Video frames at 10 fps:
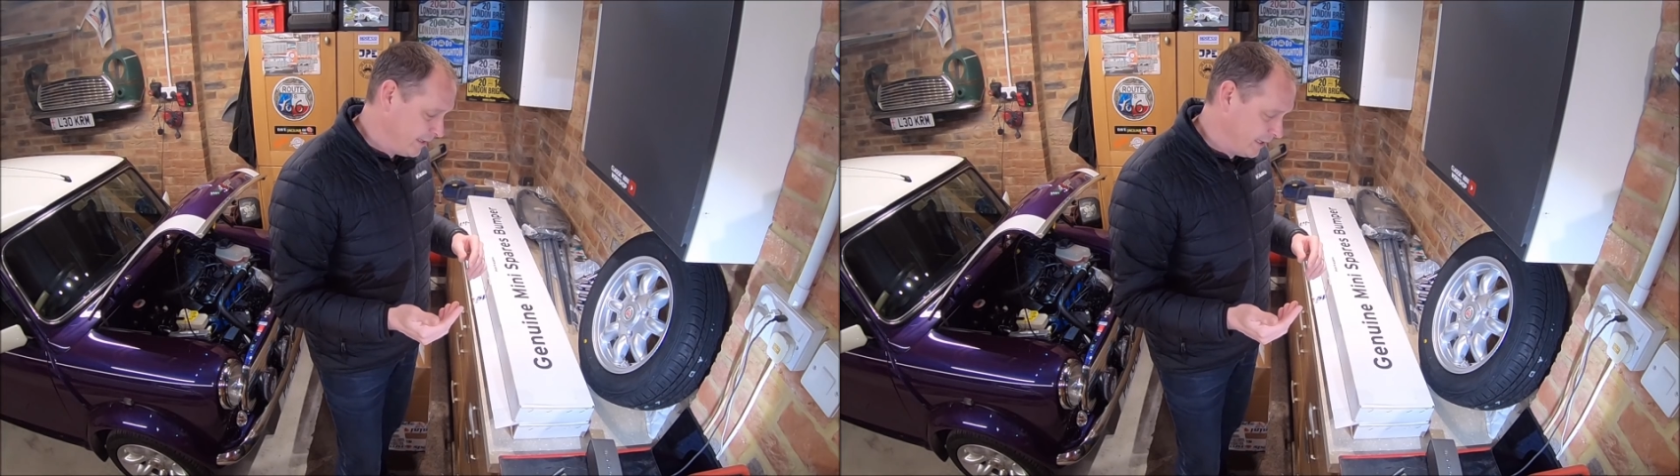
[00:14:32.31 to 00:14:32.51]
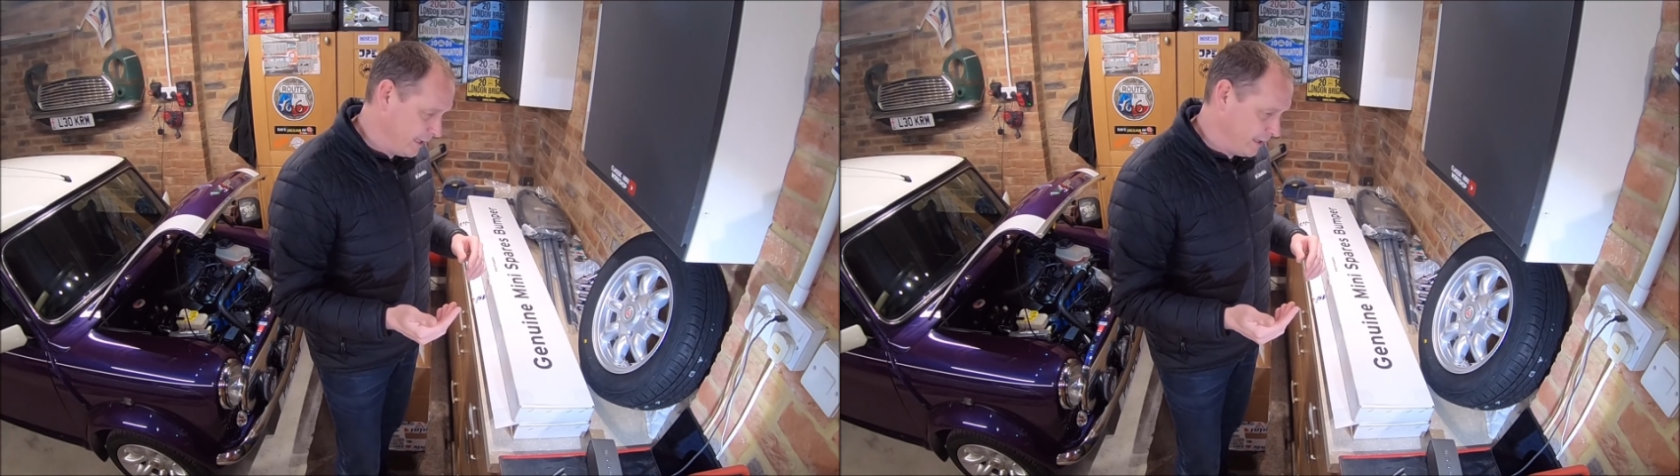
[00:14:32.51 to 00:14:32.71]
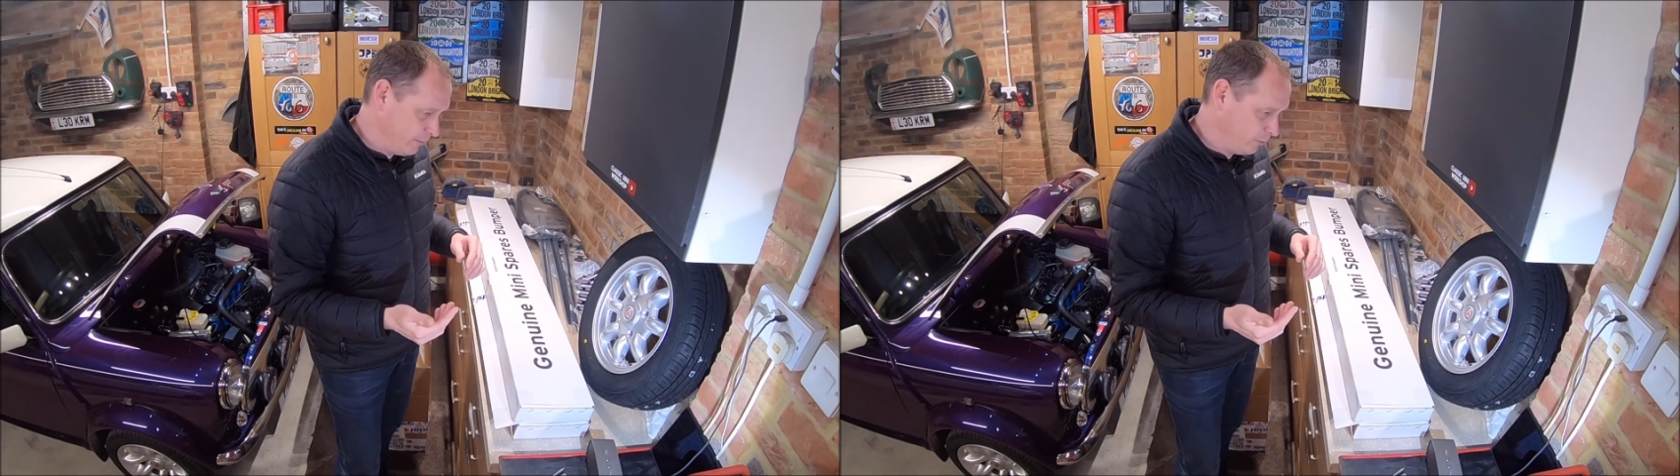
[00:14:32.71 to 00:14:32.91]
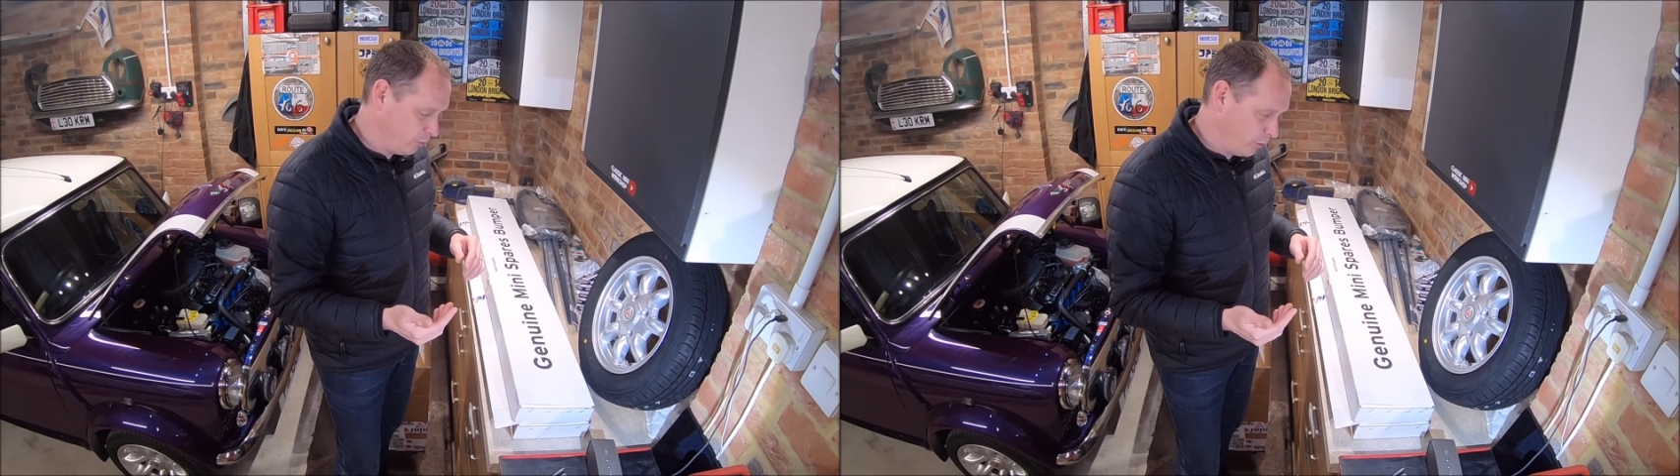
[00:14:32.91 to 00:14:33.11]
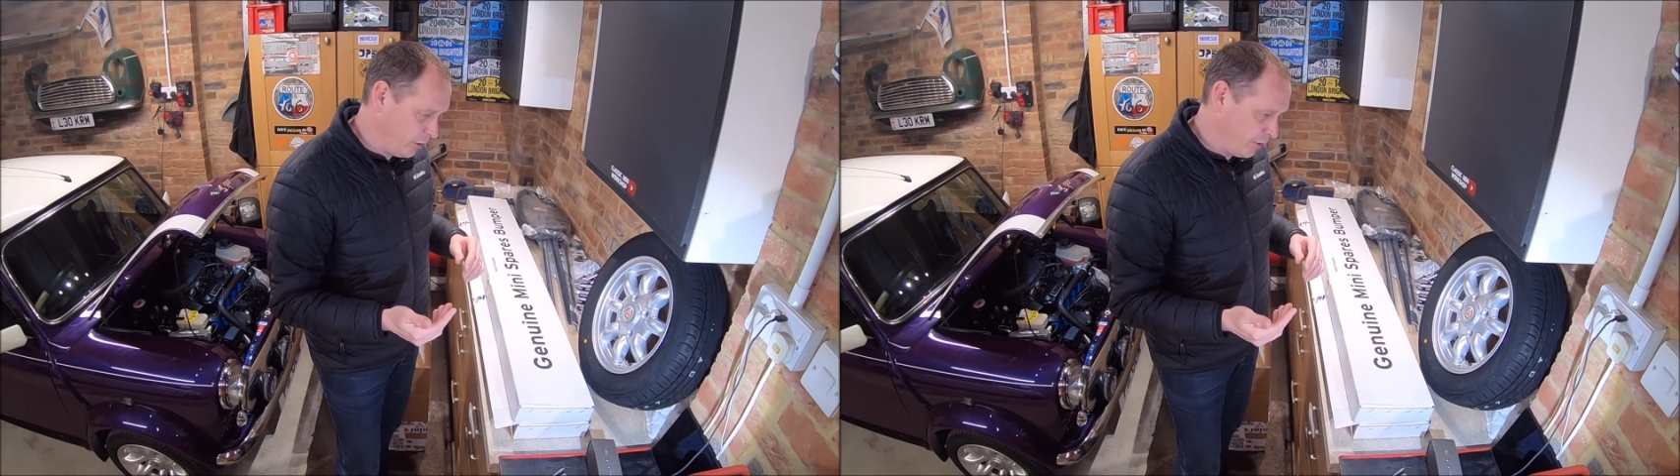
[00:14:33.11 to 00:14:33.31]

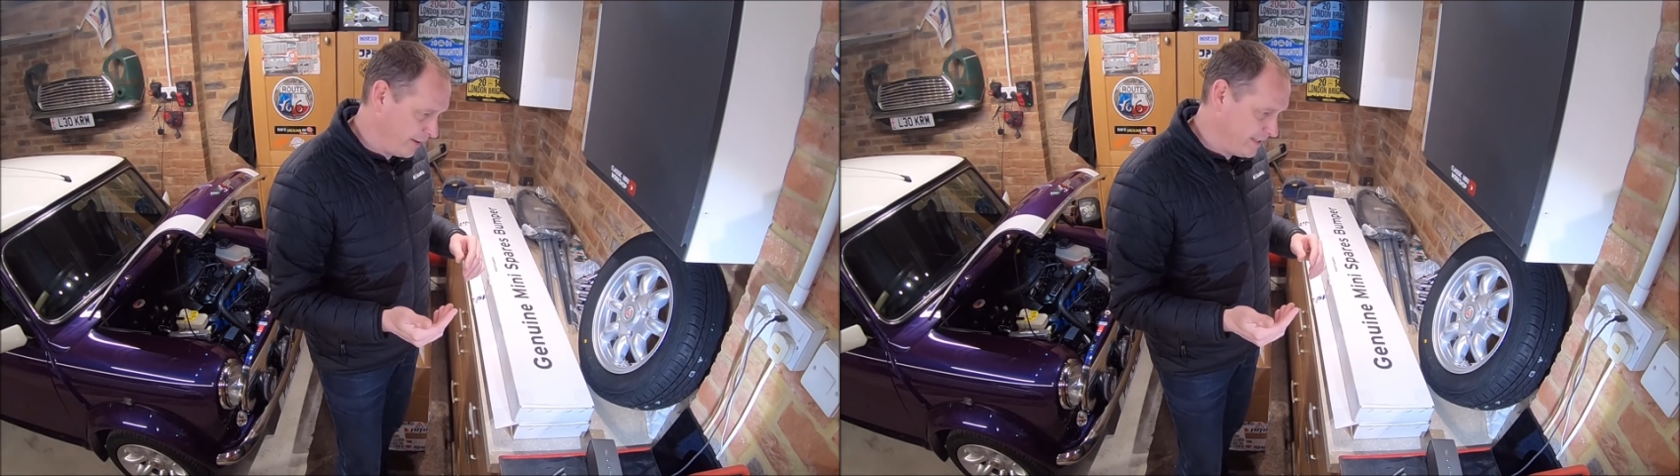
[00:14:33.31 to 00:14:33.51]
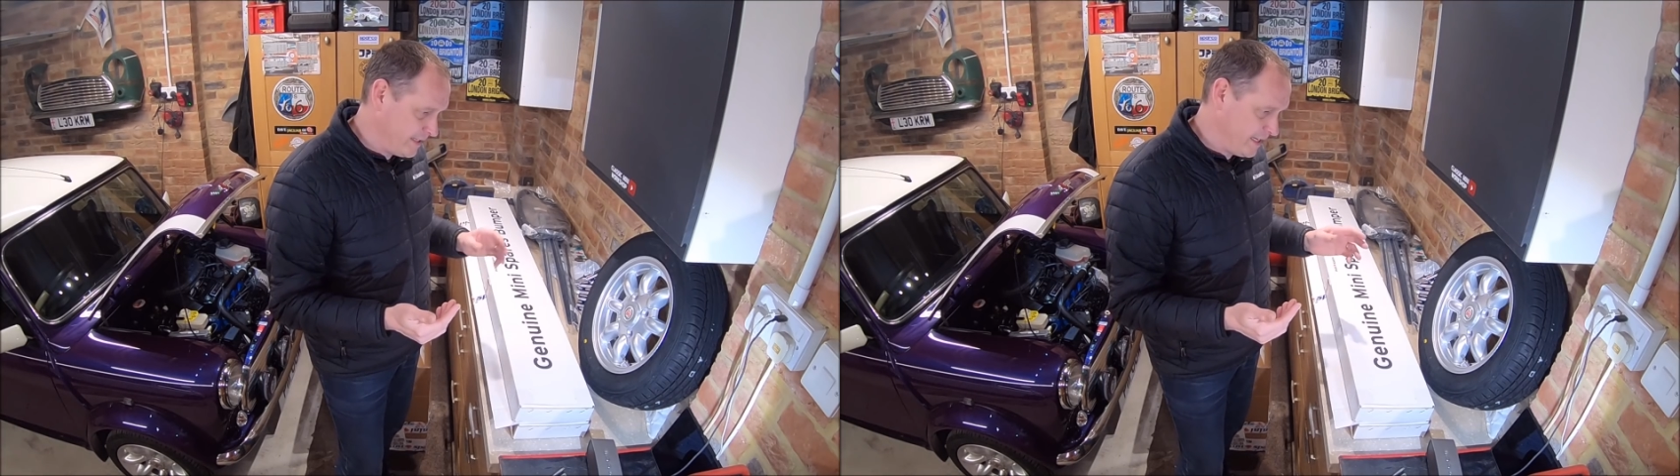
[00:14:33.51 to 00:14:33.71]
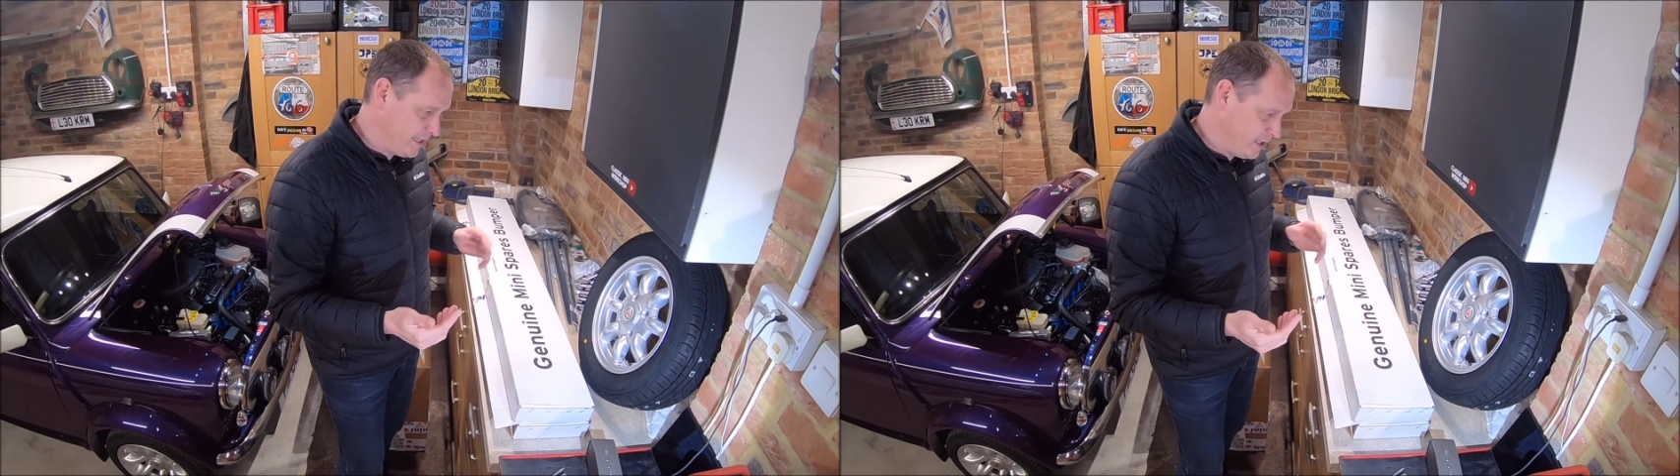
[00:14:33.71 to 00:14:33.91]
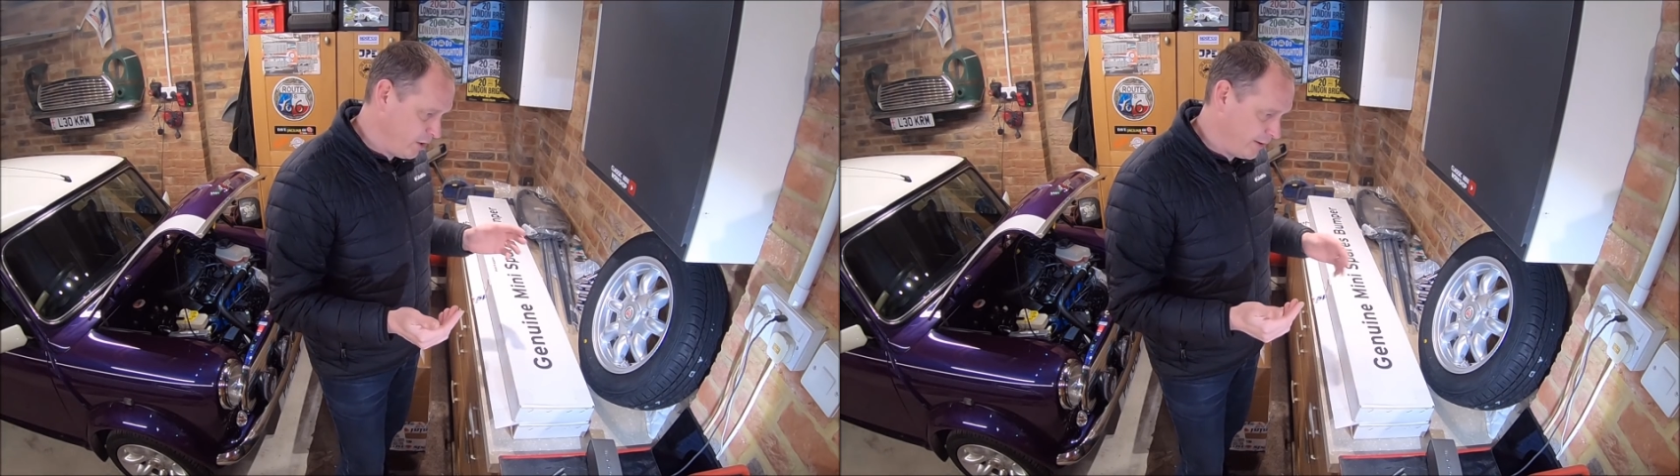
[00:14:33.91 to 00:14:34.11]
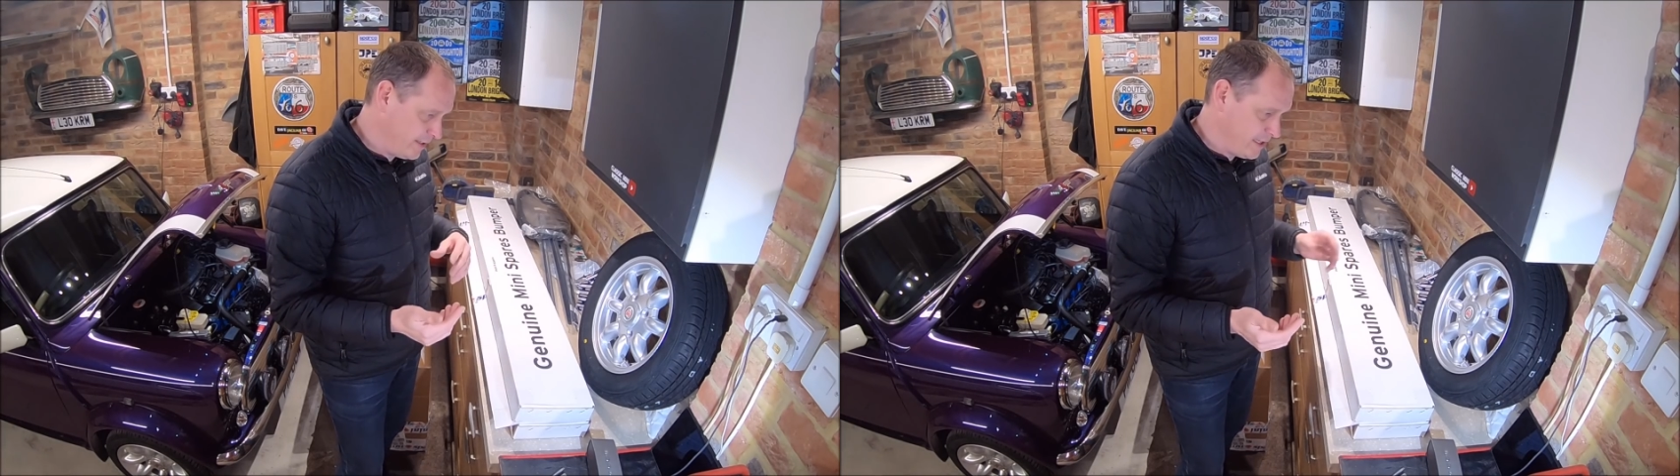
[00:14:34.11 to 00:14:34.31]
sort of
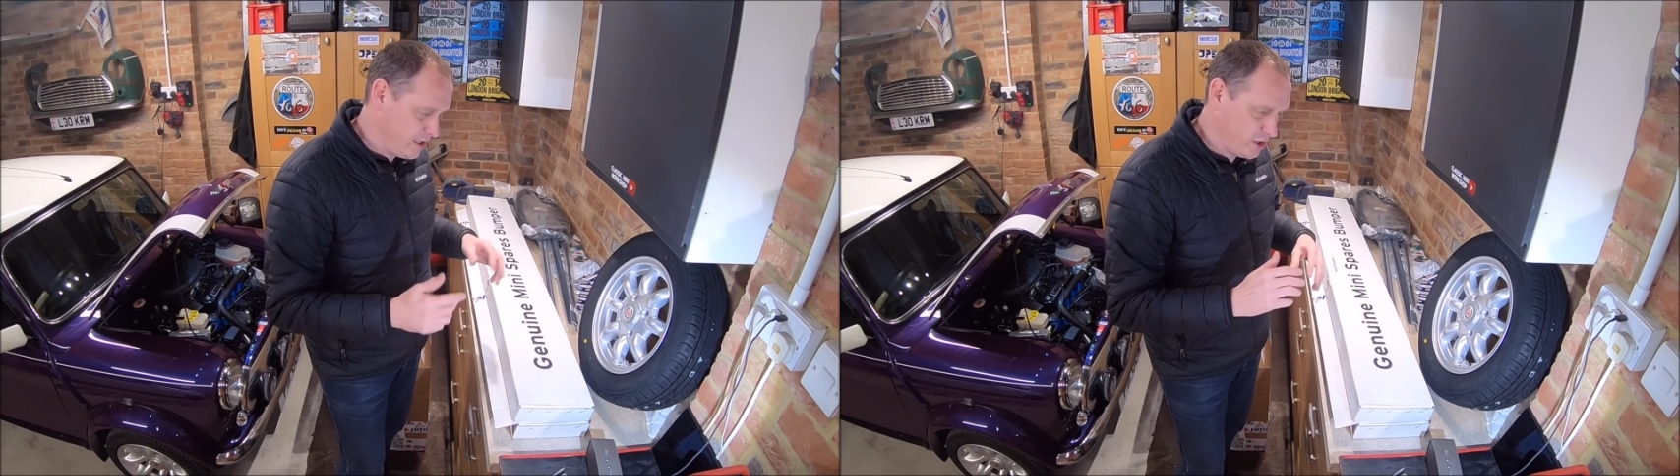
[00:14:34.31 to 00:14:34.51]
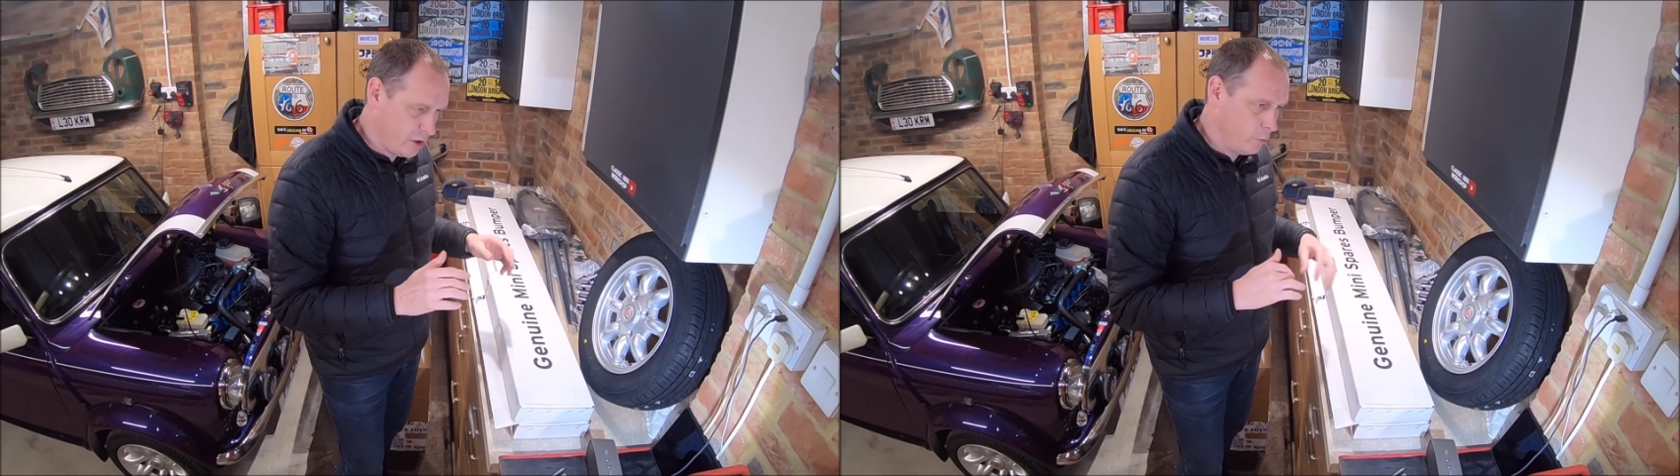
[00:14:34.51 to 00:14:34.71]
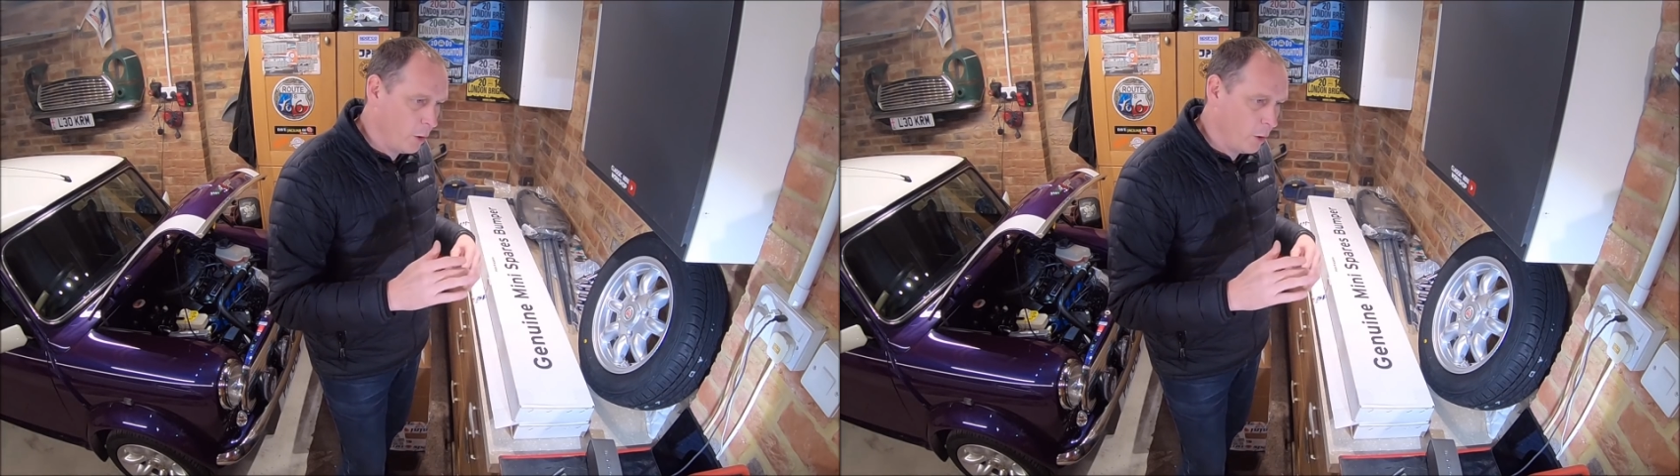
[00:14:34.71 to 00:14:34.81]
1992